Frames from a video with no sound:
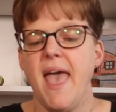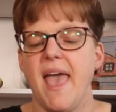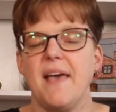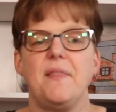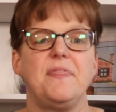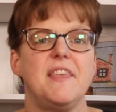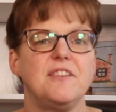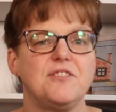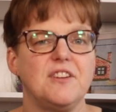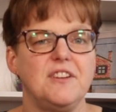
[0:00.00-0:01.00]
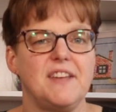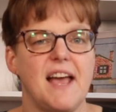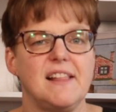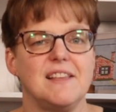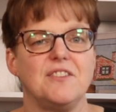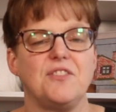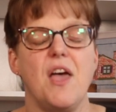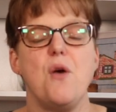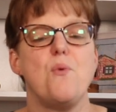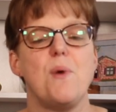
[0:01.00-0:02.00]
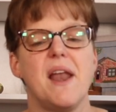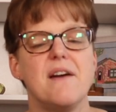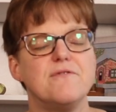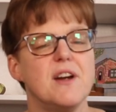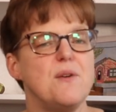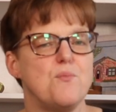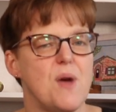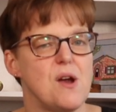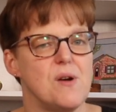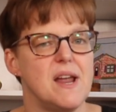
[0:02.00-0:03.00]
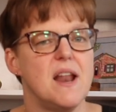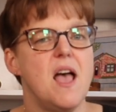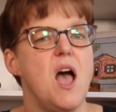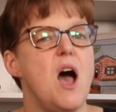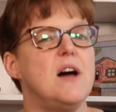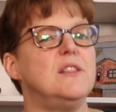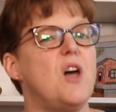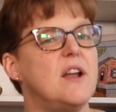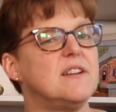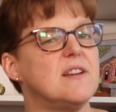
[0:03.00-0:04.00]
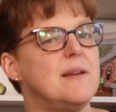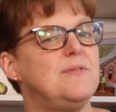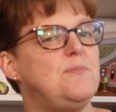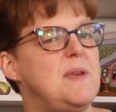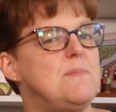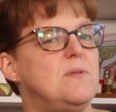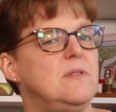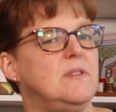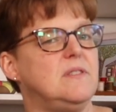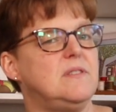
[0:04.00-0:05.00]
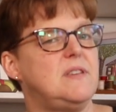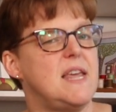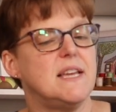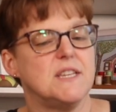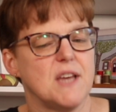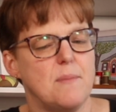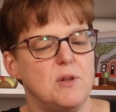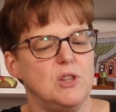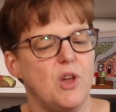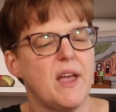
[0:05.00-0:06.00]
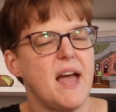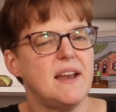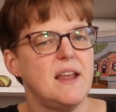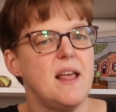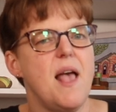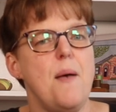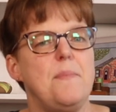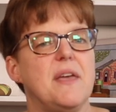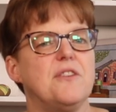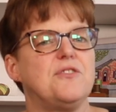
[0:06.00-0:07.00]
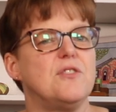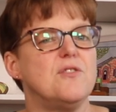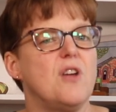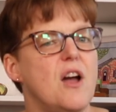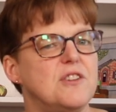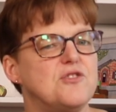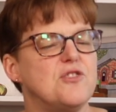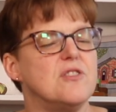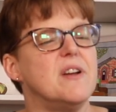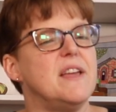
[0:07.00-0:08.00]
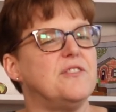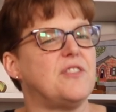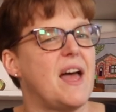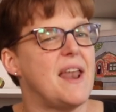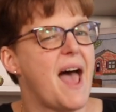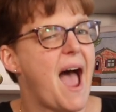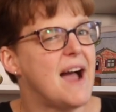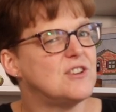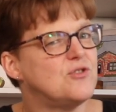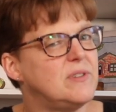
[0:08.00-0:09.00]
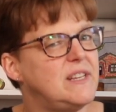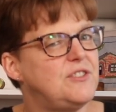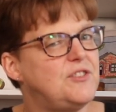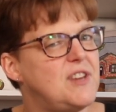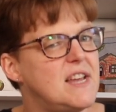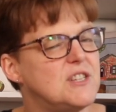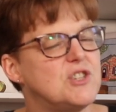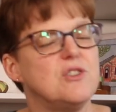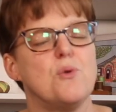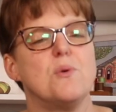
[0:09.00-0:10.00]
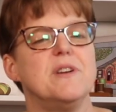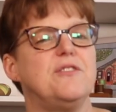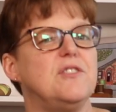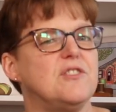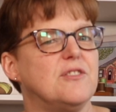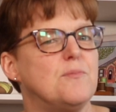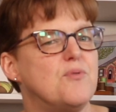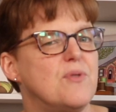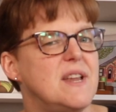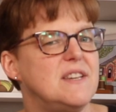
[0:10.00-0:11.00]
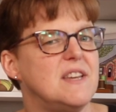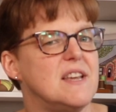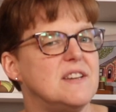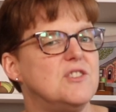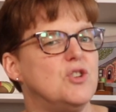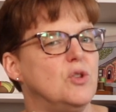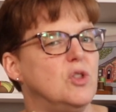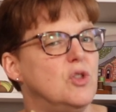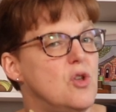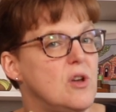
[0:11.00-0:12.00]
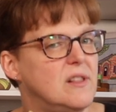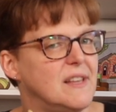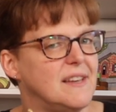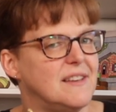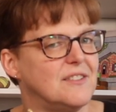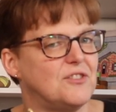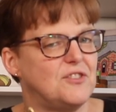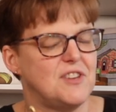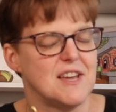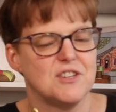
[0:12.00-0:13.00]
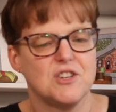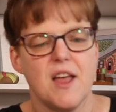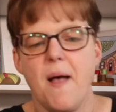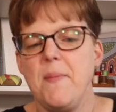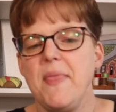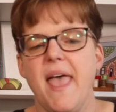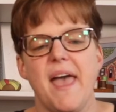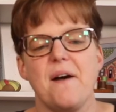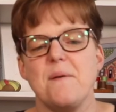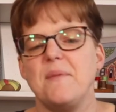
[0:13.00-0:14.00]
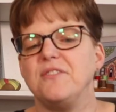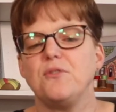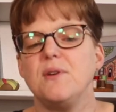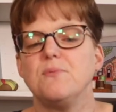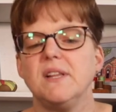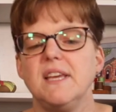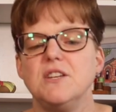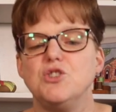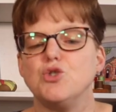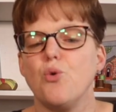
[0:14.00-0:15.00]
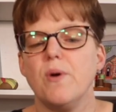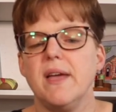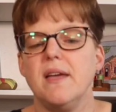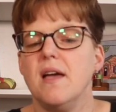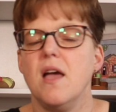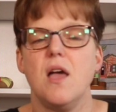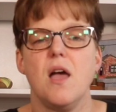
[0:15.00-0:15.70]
And this little necklace, whenever I wear it, a lot of times people take a double look at it because they're not sure, is that actually stitched or is it just printed to look like it's stitched? And so I really enjoy